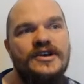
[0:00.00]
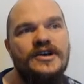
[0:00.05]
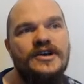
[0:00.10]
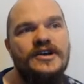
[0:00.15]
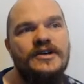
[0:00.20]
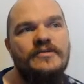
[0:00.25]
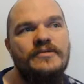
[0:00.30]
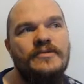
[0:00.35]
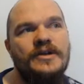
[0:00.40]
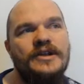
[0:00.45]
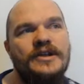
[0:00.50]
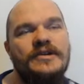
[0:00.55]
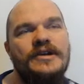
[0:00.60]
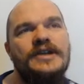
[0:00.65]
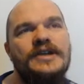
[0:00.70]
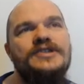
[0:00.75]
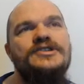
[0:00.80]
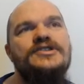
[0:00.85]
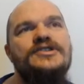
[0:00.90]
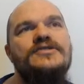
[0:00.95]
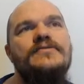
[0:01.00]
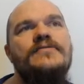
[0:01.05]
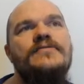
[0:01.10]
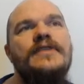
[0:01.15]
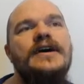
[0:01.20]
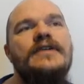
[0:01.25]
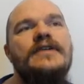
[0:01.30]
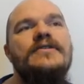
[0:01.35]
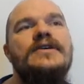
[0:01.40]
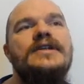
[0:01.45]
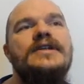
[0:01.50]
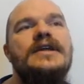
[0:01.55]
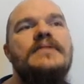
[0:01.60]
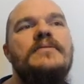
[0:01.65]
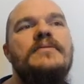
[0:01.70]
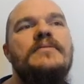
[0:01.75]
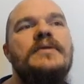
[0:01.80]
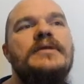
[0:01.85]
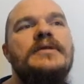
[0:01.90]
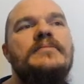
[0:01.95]
We want our engine to fire and then
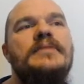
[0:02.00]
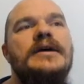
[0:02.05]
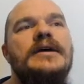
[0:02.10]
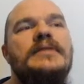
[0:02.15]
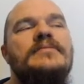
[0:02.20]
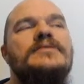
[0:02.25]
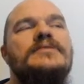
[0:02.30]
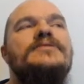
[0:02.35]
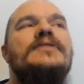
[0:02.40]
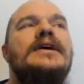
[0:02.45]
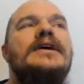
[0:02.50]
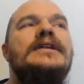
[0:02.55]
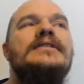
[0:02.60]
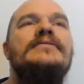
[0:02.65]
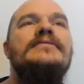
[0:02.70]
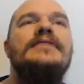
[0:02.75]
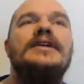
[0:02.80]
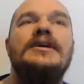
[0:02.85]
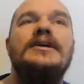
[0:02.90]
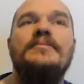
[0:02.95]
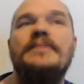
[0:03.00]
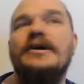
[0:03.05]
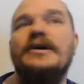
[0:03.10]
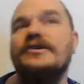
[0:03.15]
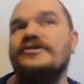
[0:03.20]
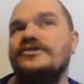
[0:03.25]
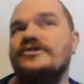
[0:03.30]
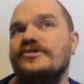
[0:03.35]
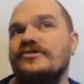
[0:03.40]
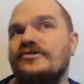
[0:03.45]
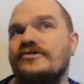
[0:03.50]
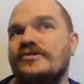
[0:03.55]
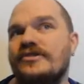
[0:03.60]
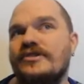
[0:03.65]
we want to be able to activate our parachute.